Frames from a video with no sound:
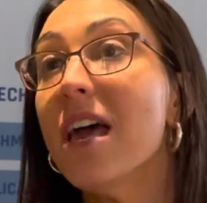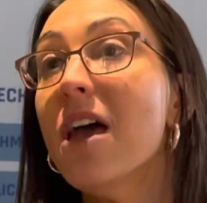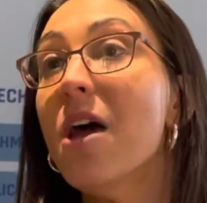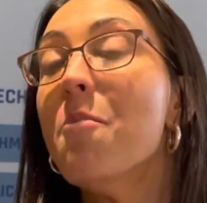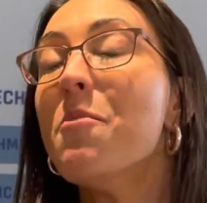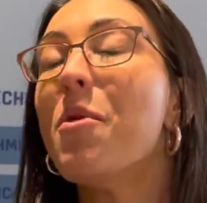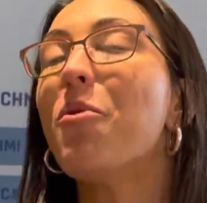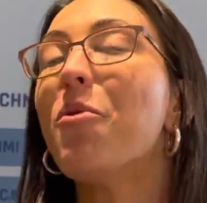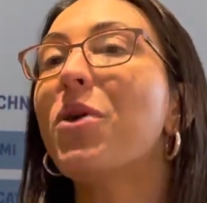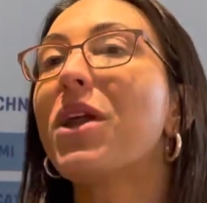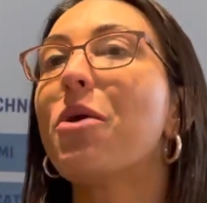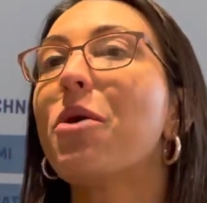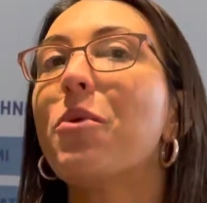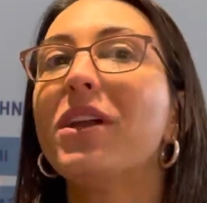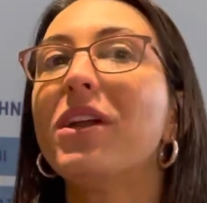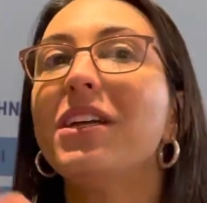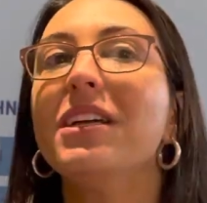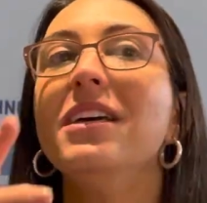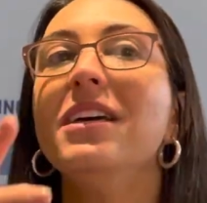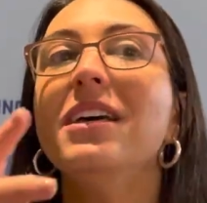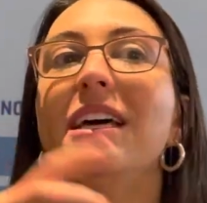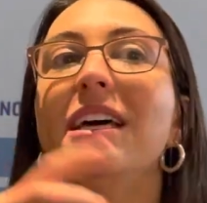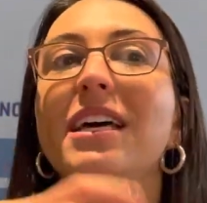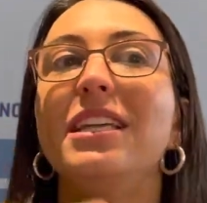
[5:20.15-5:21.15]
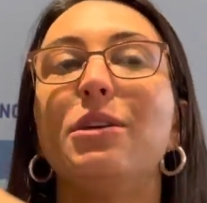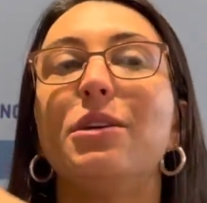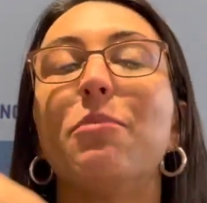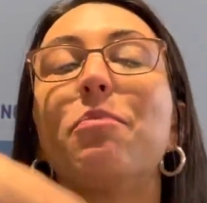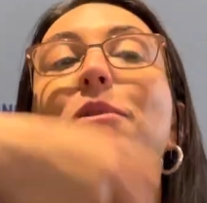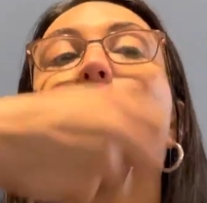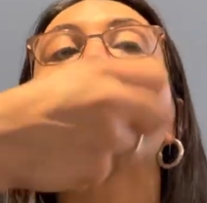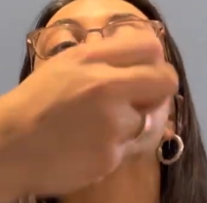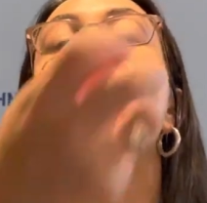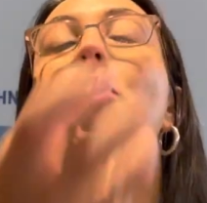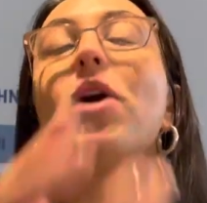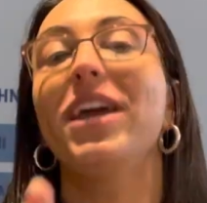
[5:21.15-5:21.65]
But when I want to
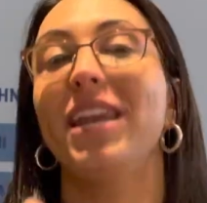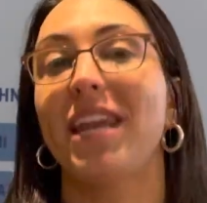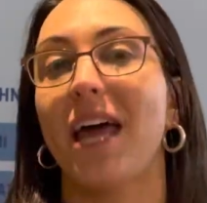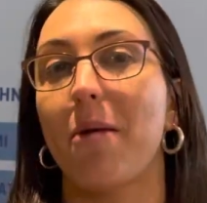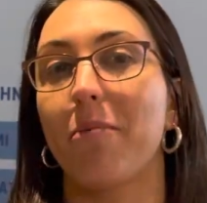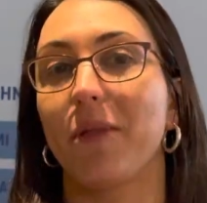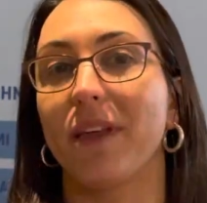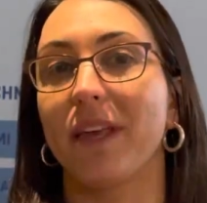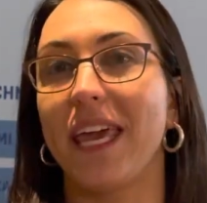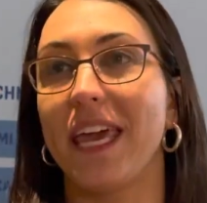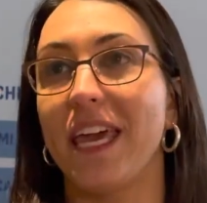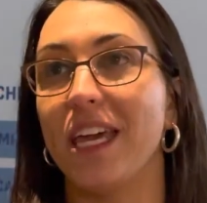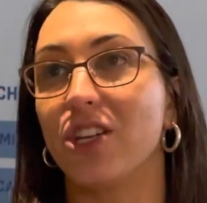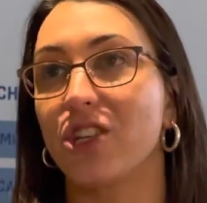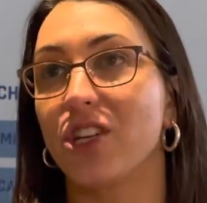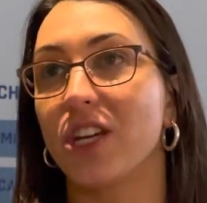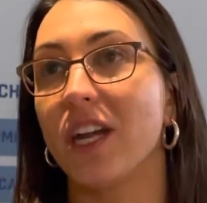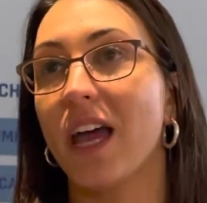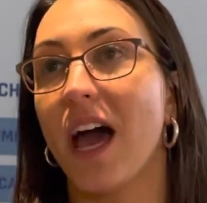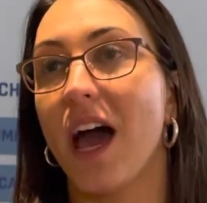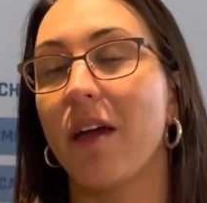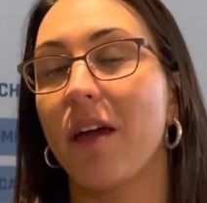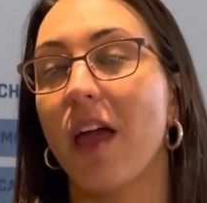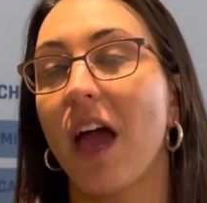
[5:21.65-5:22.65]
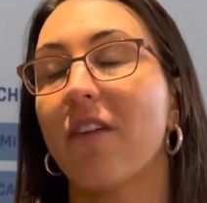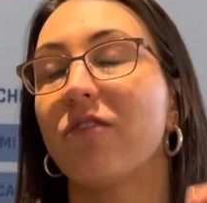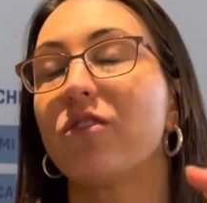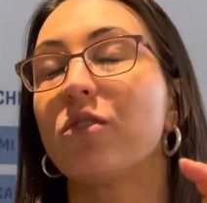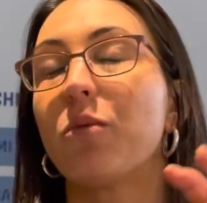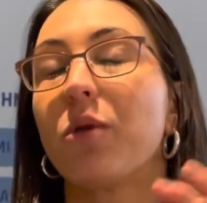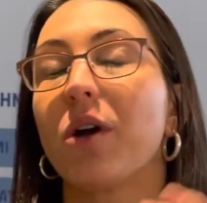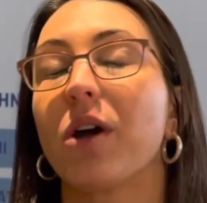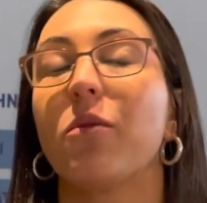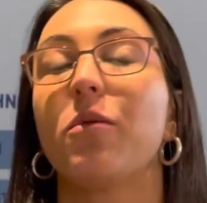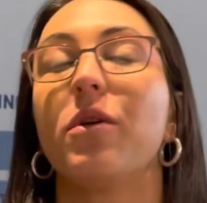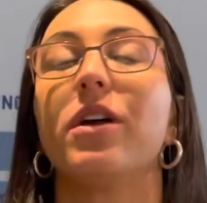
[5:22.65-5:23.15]
deploy an application, I have to
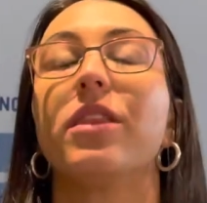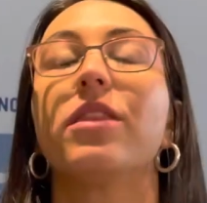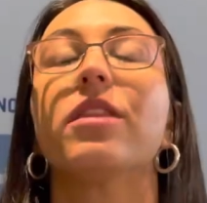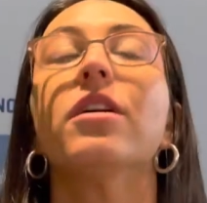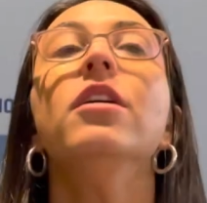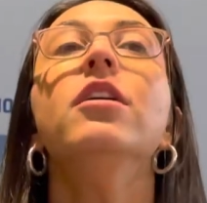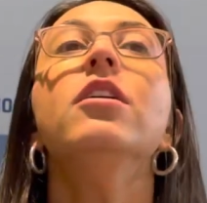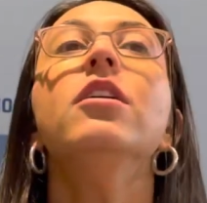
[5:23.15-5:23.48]
work with